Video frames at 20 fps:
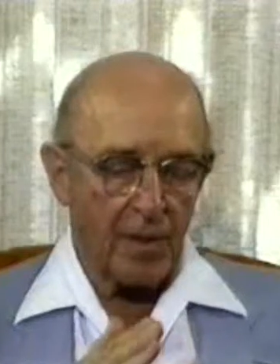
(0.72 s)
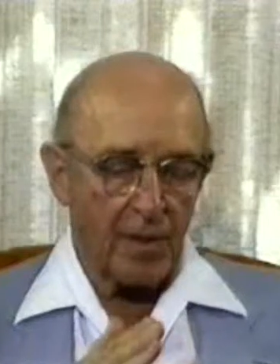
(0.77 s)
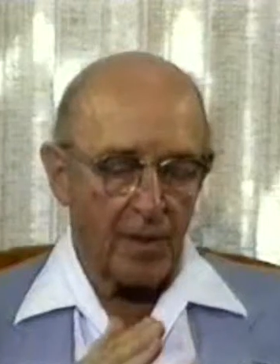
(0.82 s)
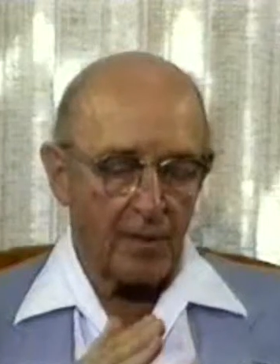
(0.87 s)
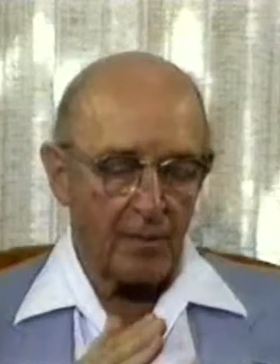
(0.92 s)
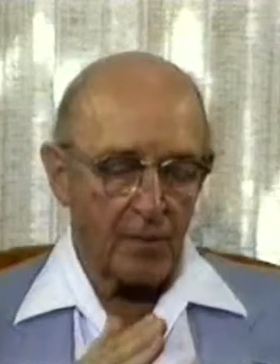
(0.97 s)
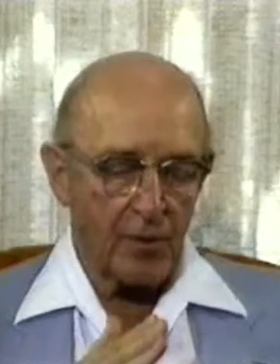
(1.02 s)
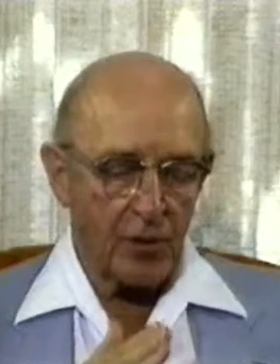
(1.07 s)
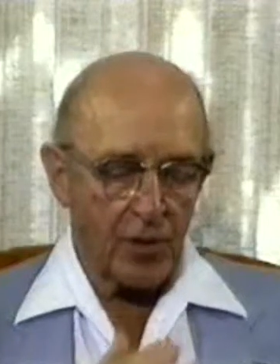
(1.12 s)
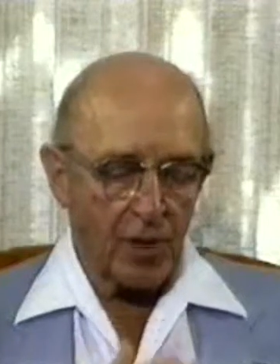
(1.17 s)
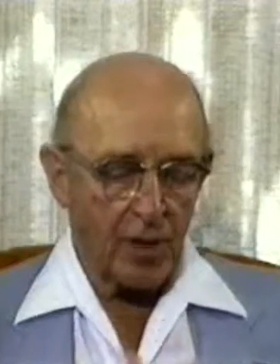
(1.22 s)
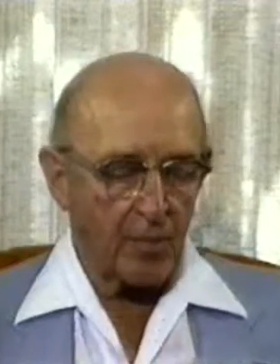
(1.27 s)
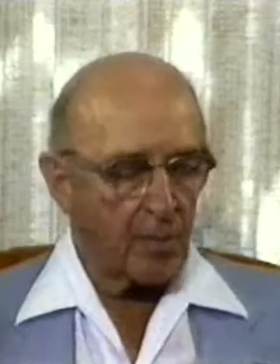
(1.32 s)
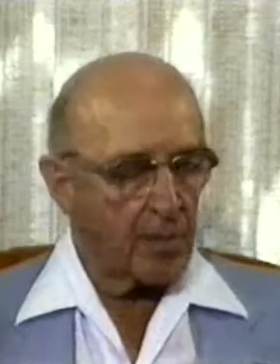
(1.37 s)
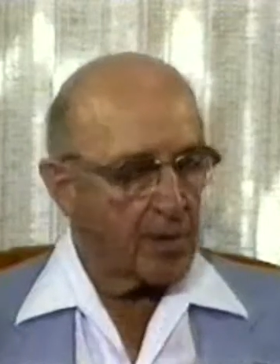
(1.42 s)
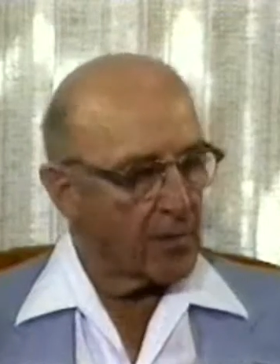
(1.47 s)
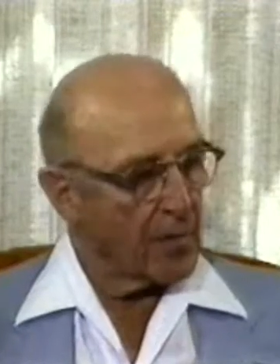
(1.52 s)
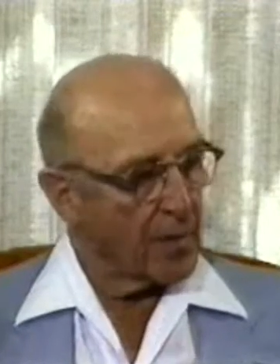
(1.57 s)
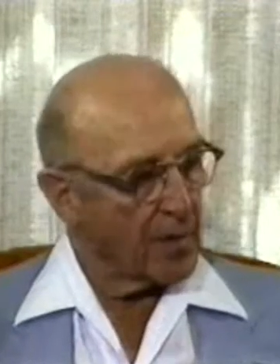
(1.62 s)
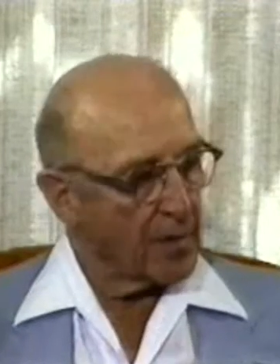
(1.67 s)
Hi, I'm
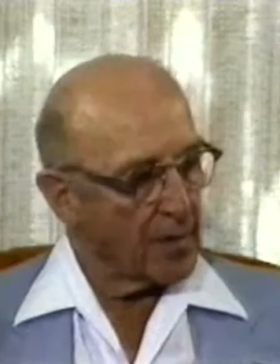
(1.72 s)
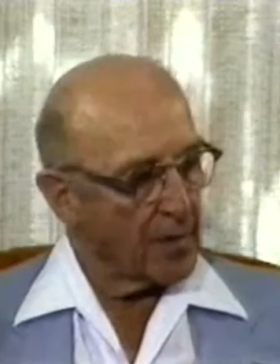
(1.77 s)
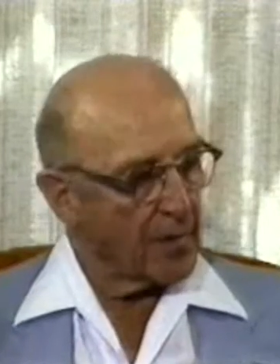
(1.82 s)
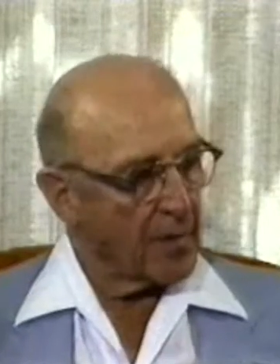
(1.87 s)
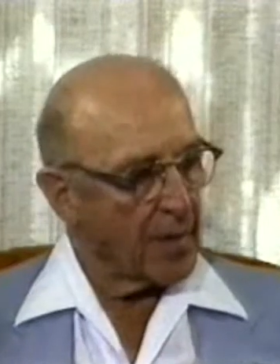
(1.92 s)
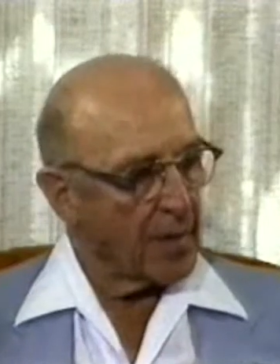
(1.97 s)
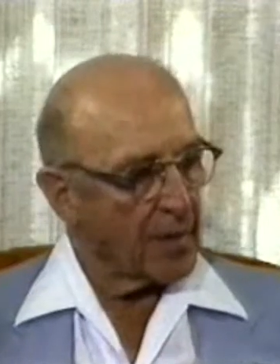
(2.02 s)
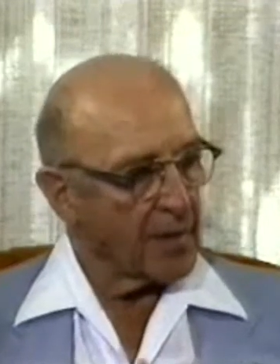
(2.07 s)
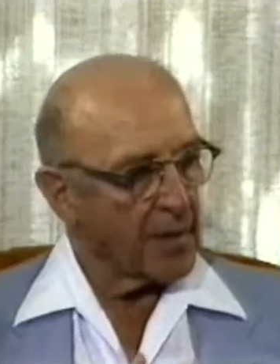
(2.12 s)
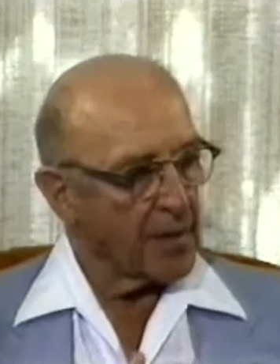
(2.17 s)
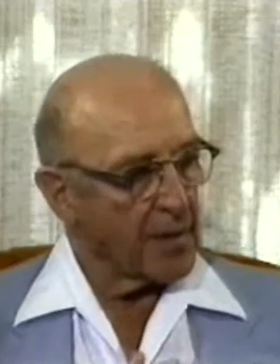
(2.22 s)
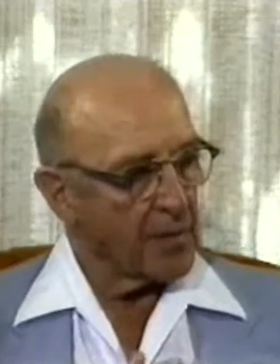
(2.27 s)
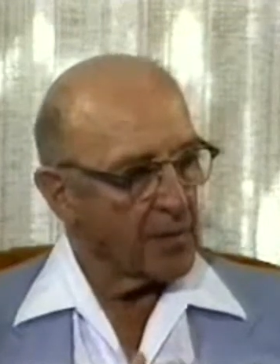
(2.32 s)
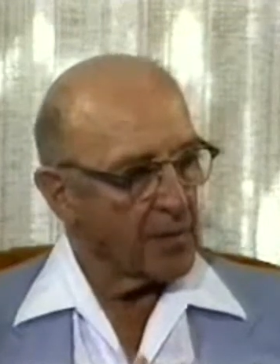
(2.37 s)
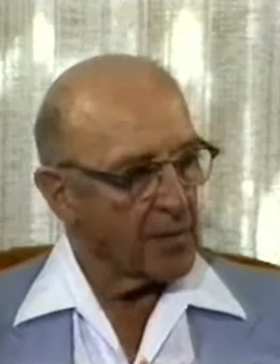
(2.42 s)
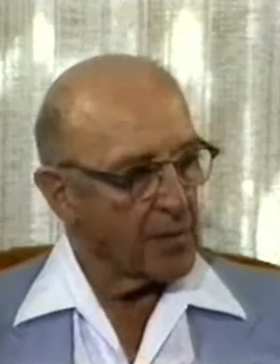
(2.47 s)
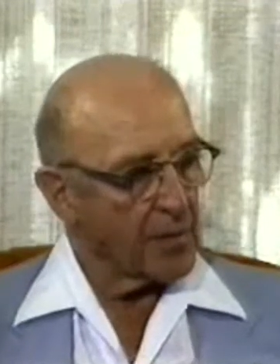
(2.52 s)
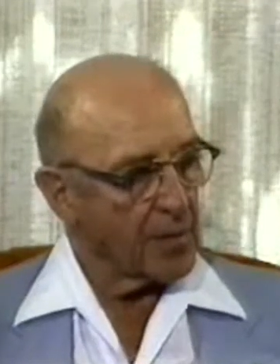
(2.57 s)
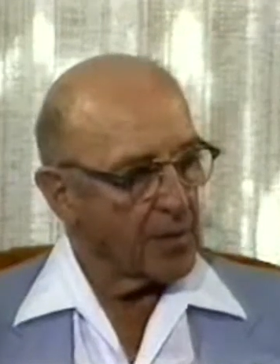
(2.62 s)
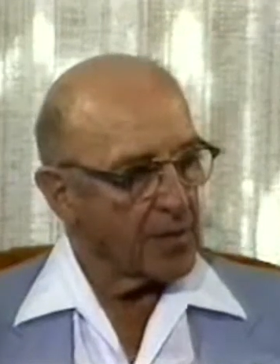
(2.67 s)
Carl Rogers.
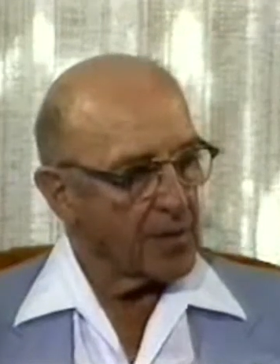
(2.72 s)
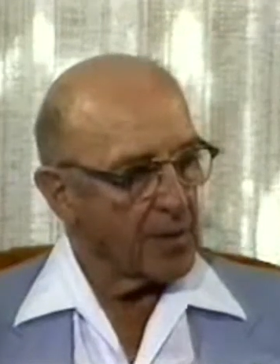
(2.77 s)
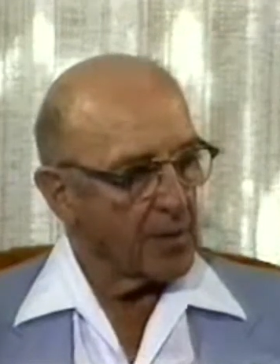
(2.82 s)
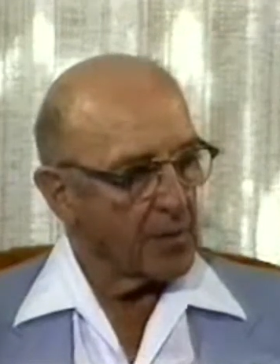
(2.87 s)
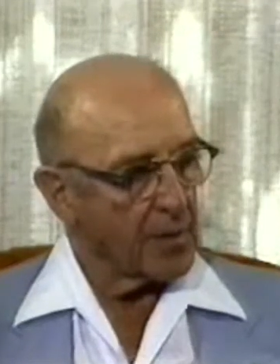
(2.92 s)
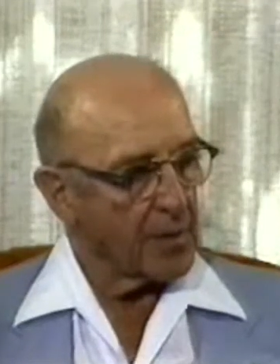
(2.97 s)
Talk to me.